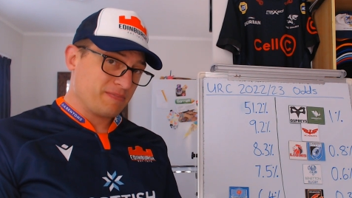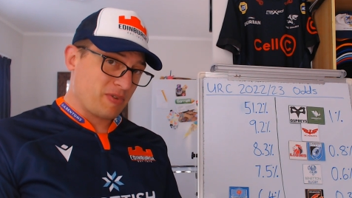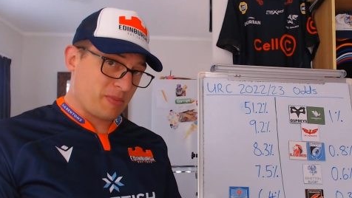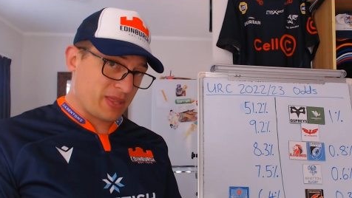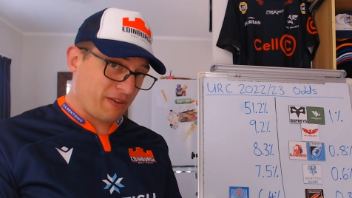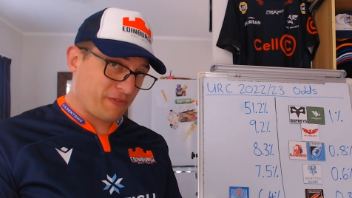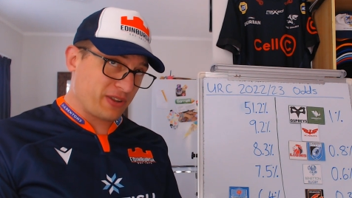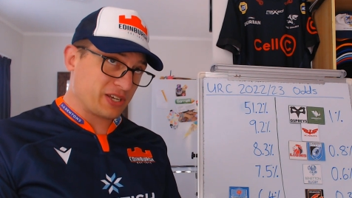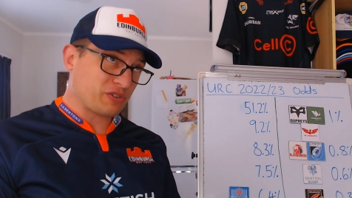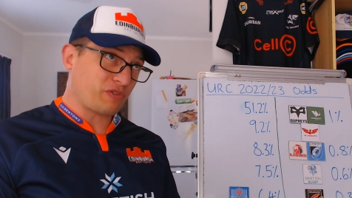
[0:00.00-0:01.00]
Remember, they
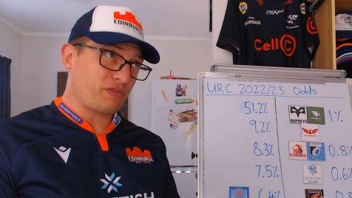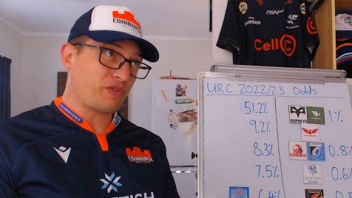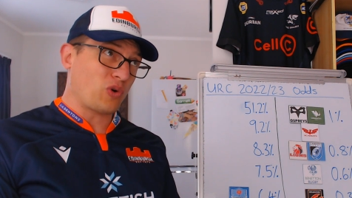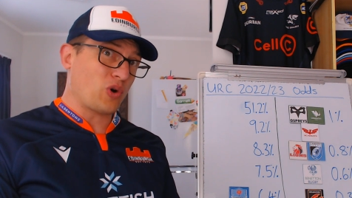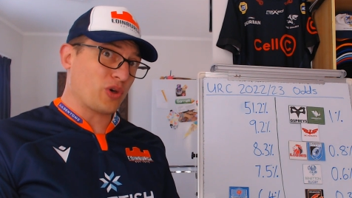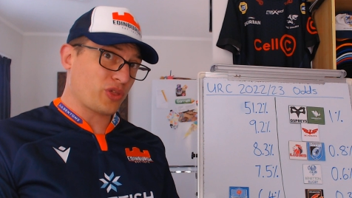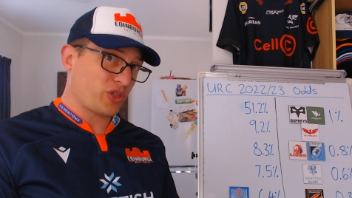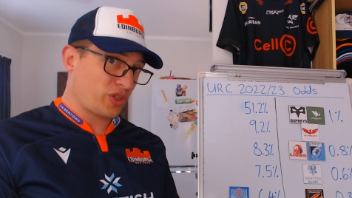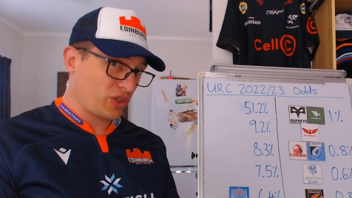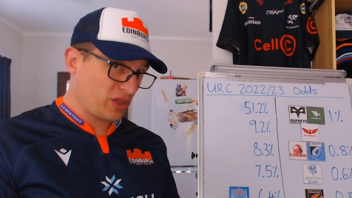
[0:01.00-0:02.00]
finished
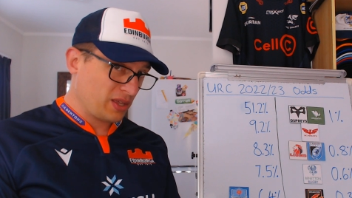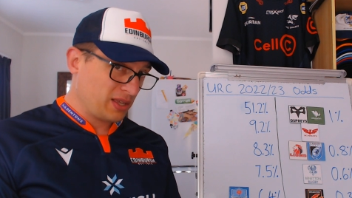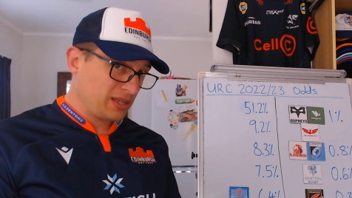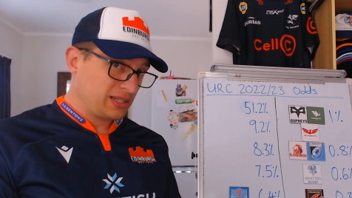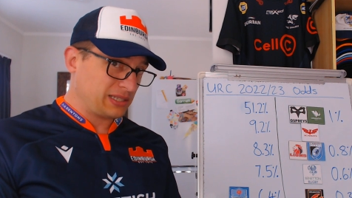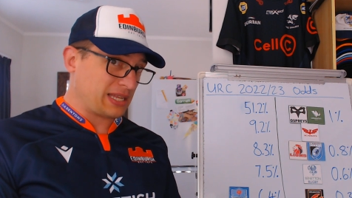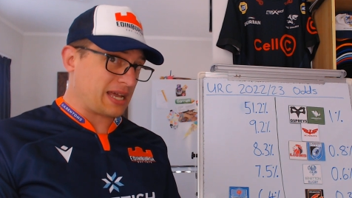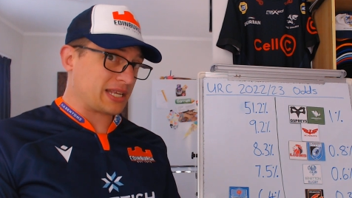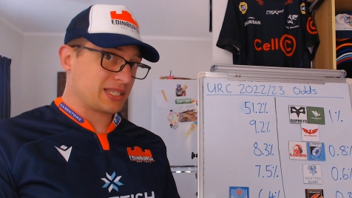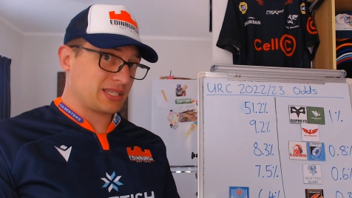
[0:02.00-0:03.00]
fourth
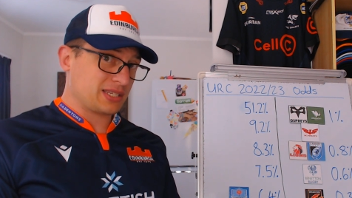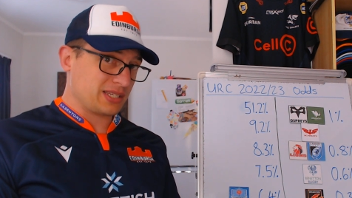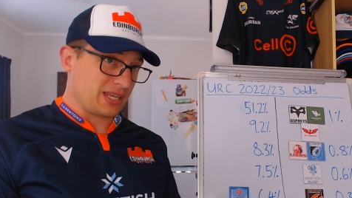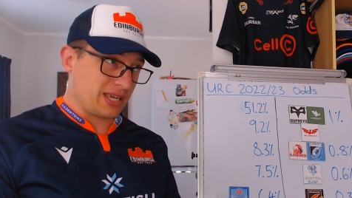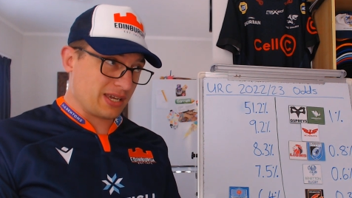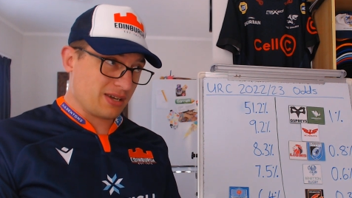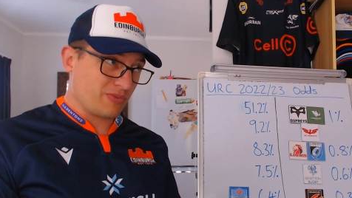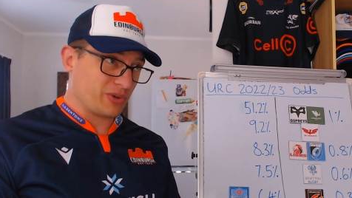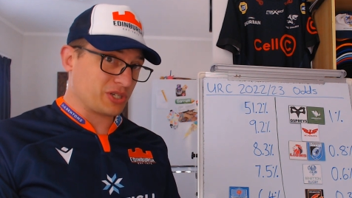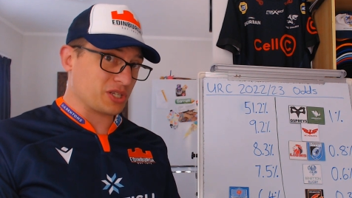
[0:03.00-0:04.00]
last year,
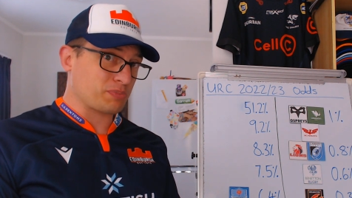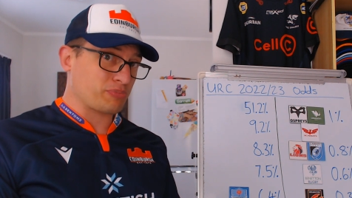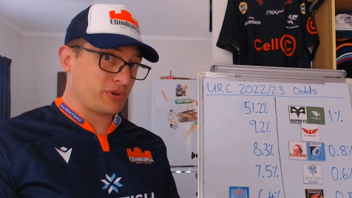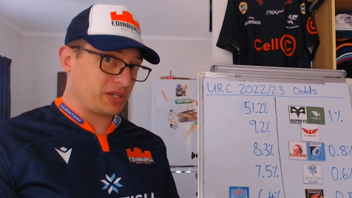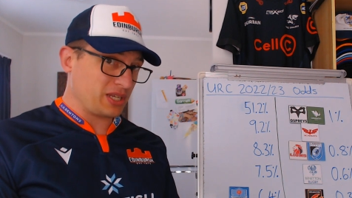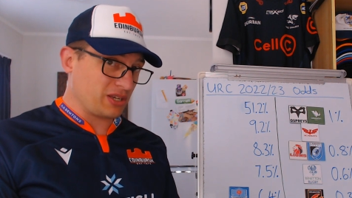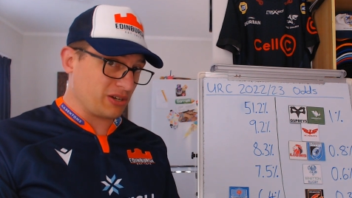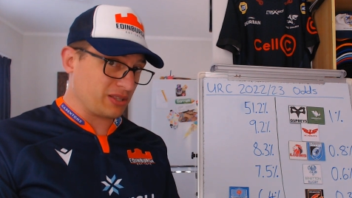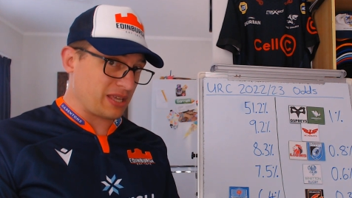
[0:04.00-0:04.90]
which is pretty good.